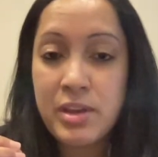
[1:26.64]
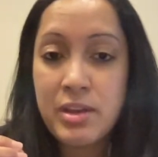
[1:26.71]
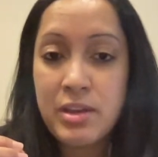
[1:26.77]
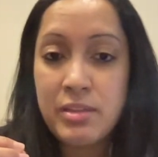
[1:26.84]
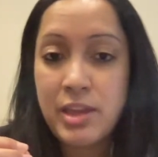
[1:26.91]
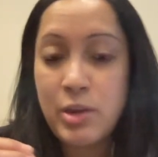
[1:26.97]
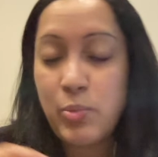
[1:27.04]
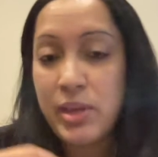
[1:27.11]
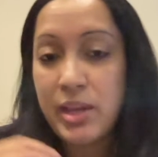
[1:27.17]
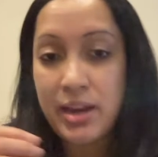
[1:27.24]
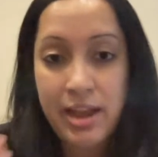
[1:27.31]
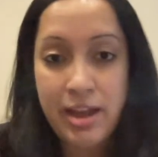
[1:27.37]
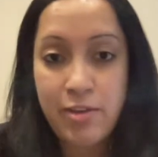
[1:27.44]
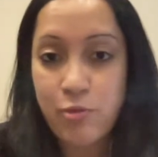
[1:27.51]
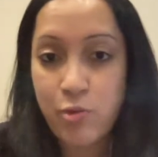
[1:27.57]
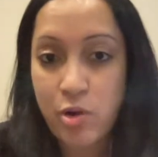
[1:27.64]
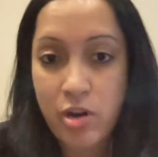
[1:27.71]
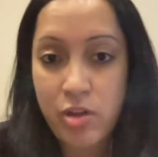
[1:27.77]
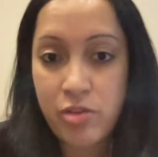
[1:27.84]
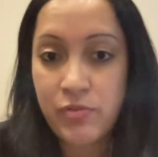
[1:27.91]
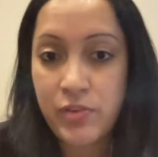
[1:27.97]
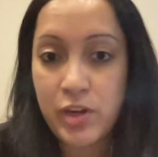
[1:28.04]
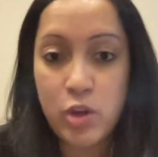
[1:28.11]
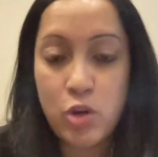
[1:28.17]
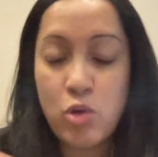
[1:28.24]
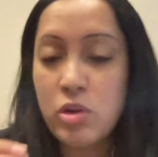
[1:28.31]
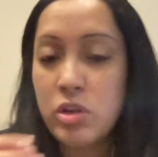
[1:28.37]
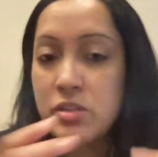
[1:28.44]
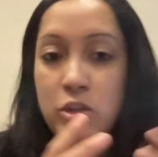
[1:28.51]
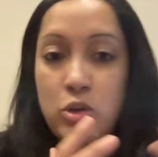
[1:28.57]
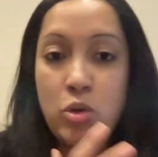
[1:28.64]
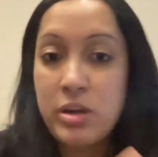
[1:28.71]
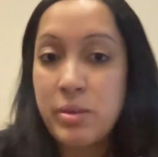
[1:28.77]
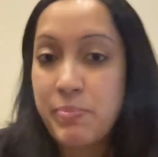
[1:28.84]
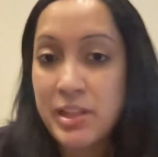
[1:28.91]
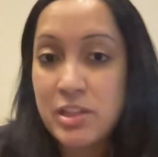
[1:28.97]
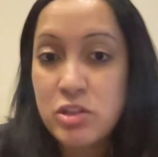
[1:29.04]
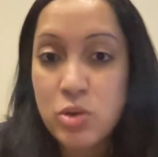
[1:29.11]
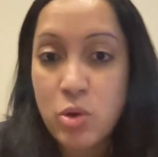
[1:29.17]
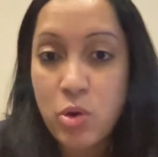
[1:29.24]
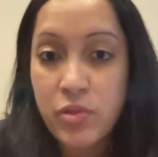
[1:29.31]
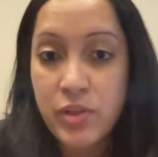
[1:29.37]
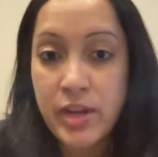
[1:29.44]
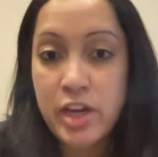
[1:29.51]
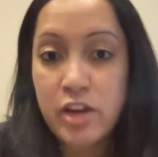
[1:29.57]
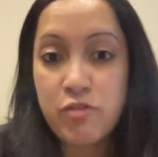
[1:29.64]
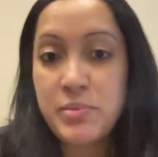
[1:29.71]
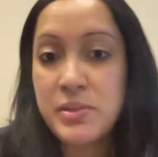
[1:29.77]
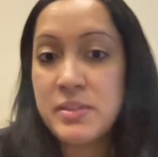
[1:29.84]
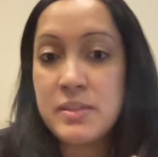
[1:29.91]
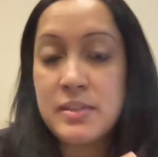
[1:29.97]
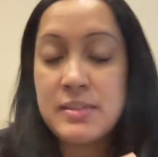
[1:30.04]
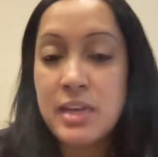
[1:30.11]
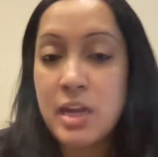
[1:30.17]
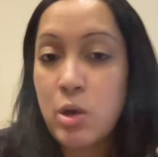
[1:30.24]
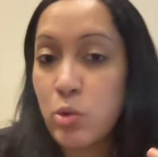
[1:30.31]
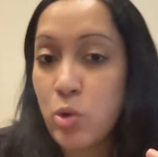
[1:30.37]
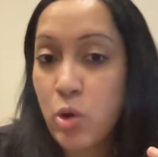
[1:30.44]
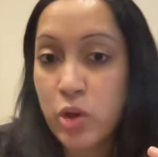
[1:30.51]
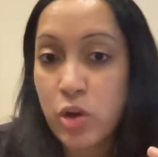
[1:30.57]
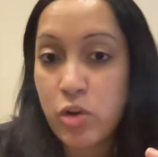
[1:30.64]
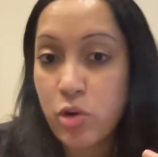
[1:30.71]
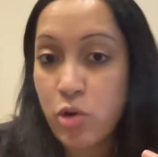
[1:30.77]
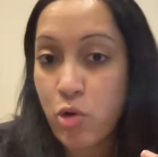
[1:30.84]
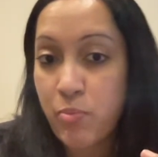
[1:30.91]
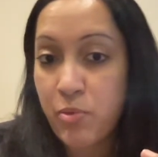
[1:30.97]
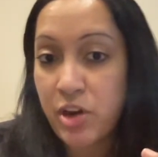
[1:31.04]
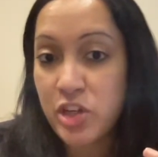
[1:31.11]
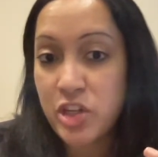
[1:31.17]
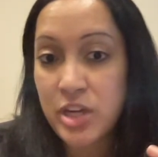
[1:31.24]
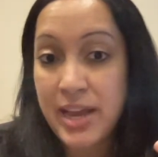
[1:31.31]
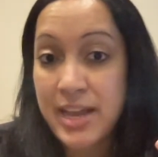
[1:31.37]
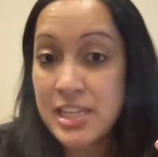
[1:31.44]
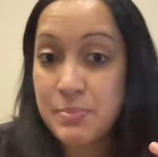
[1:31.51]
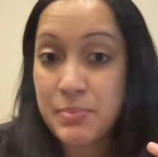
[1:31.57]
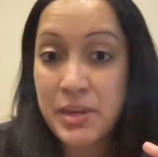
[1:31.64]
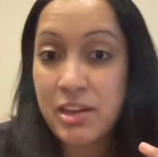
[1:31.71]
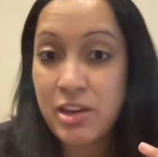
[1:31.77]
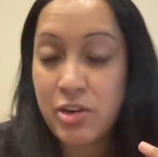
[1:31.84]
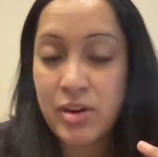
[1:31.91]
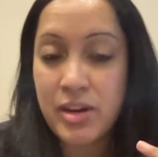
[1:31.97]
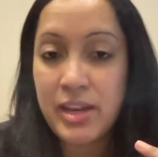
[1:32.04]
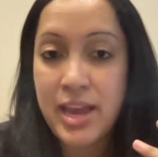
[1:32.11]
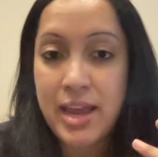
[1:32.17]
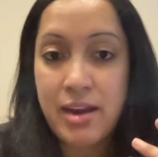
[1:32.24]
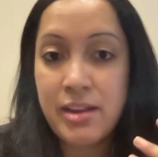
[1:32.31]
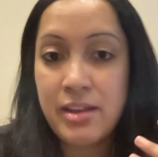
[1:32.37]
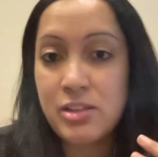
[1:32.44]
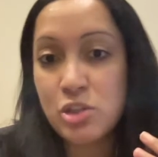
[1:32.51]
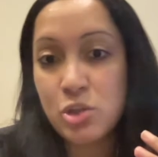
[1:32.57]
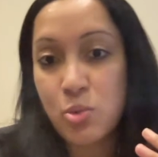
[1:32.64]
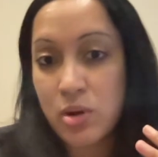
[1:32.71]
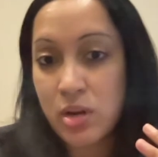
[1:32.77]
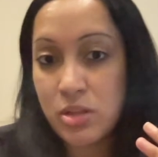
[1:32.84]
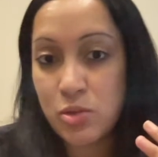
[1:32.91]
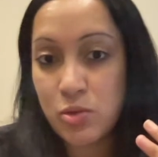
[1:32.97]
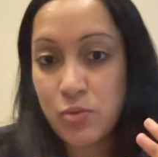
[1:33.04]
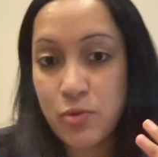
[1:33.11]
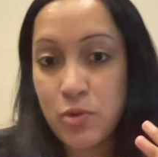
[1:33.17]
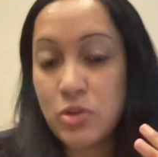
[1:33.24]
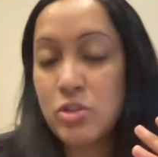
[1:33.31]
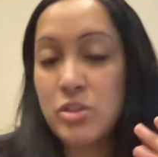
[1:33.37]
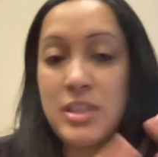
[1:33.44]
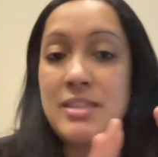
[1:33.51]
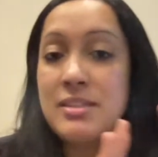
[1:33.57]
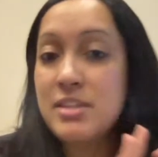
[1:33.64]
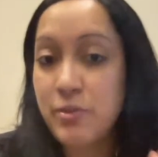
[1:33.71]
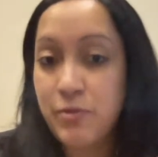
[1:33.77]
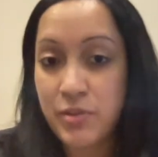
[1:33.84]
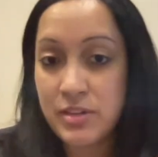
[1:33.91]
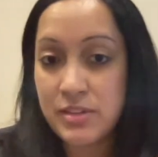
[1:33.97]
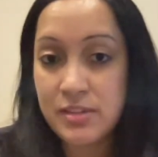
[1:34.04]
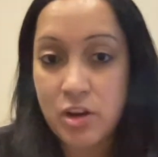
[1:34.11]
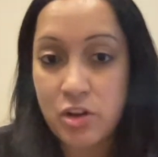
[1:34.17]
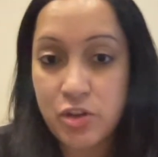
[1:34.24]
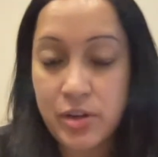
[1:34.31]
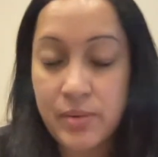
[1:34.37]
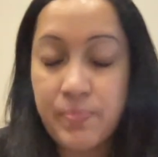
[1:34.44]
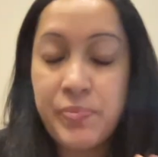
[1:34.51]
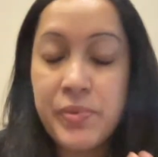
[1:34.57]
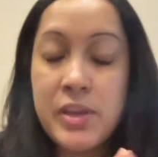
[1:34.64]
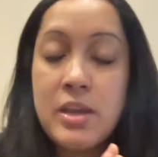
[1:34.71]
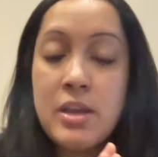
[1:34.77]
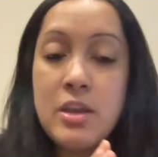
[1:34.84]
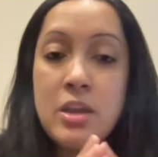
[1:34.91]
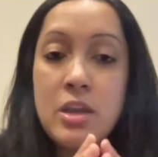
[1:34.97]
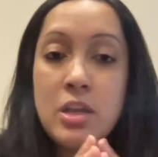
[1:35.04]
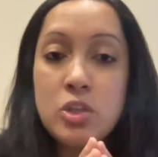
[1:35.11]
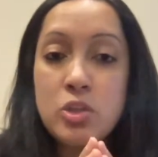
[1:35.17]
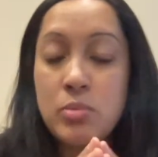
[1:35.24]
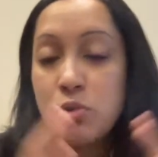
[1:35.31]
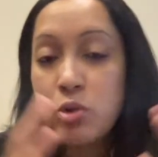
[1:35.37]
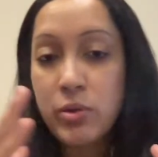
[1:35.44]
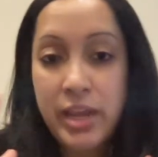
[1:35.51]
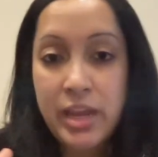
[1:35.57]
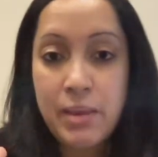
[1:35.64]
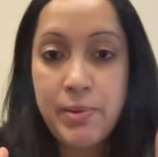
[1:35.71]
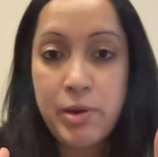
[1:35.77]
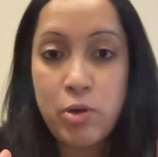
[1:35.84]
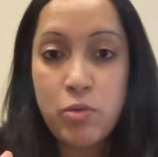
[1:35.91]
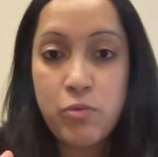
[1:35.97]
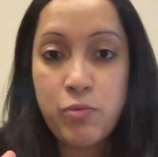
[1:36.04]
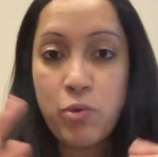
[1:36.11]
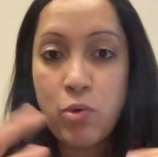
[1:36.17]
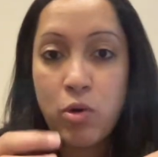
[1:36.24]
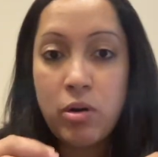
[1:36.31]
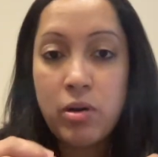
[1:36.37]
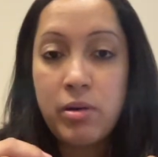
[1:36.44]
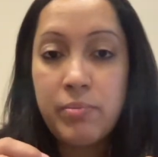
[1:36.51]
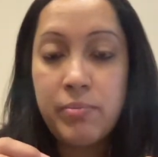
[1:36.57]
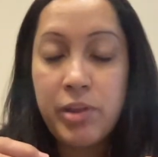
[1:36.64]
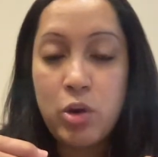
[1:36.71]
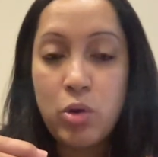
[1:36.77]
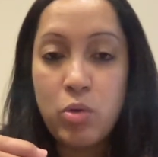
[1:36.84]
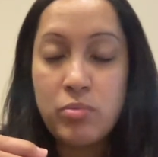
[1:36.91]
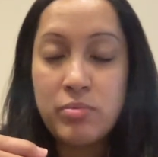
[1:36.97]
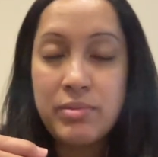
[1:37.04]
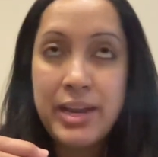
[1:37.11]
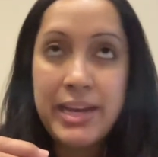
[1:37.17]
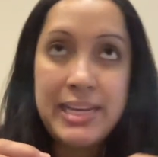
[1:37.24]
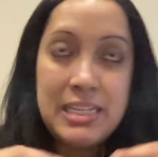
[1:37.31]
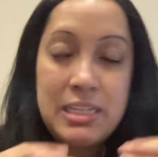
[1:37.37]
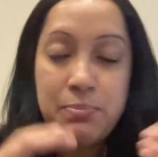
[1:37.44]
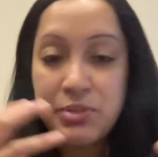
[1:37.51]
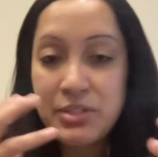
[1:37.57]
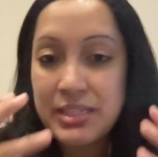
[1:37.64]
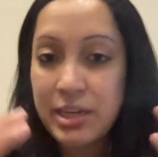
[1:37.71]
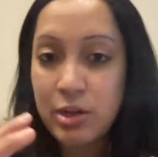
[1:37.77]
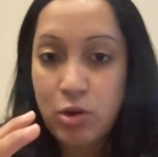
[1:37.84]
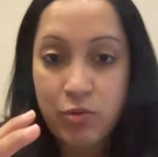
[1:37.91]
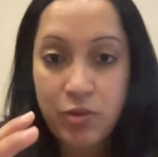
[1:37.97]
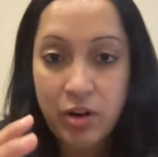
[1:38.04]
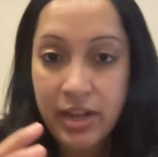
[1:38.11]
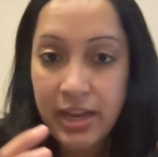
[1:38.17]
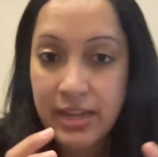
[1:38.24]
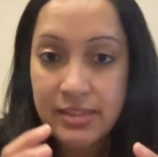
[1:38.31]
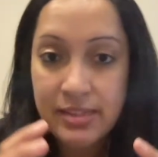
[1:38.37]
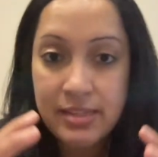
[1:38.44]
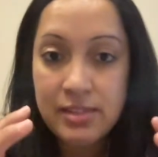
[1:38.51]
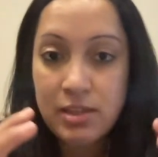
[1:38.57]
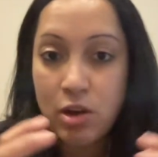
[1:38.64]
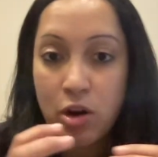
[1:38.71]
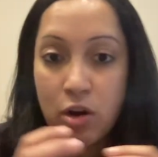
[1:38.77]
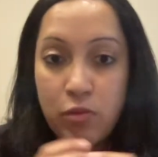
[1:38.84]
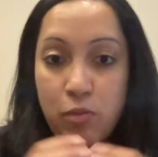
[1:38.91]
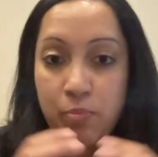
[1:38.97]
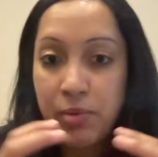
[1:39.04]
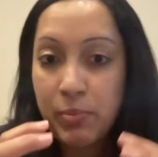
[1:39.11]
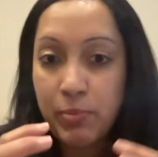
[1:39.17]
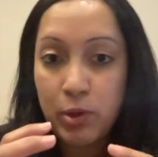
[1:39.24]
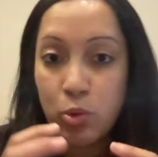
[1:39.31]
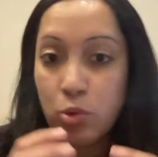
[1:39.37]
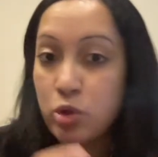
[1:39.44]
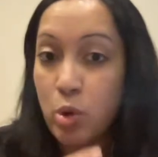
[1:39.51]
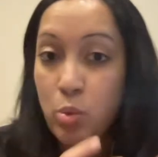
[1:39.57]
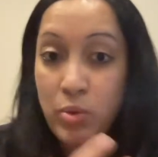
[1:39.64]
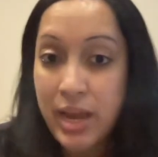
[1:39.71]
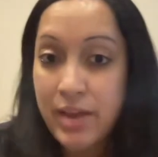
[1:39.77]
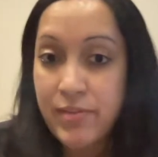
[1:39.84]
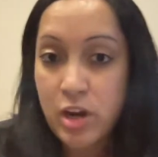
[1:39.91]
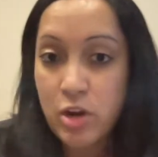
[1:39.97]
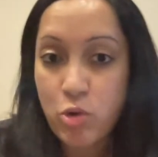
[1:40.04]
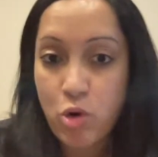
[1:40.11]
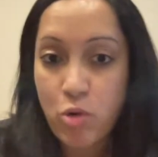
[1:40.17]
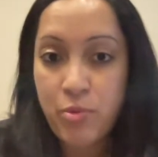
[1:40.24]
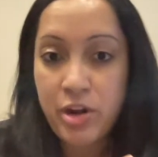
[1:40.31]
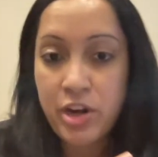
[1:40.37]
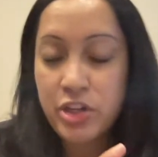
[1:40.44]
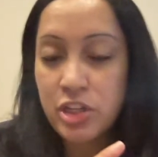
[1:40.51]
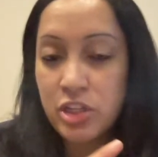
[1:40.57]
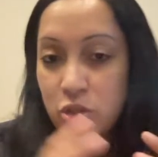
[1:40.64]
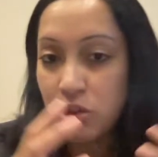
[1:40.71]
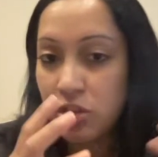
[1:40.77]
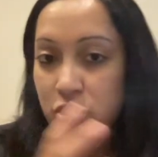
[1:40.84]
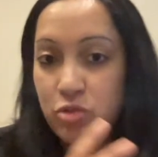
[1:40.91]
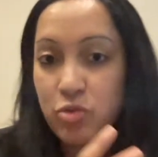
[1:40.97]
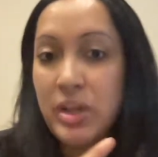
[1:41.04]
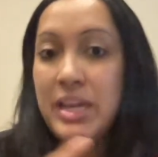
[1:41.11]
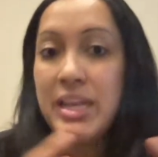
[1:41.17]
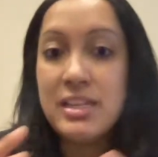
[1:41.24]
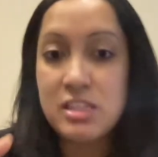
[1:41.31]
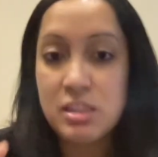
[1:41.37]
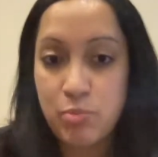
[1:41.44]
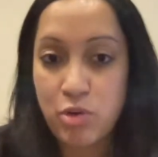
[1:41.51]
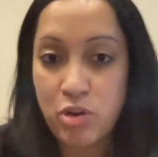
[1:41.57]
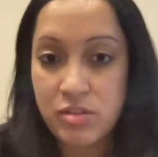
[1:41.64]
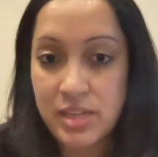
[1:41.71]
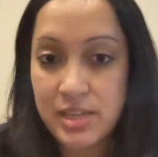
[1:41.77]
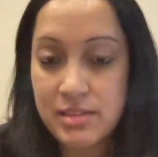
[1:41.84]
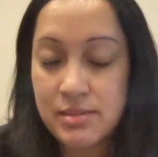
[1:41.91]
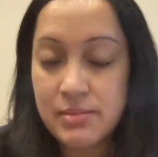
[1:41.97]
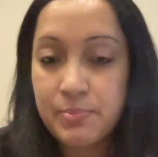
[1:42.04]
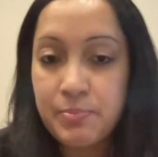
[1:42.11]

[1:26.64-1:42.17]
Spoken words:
that we can have for another video because it all depends on the kind of business and how long your incorporation has been here in Canada and so on and so forth. So that's a different discussion. So I'm talking about for, 90% of our cases are for people who don't have an incorporation. So this really is the process.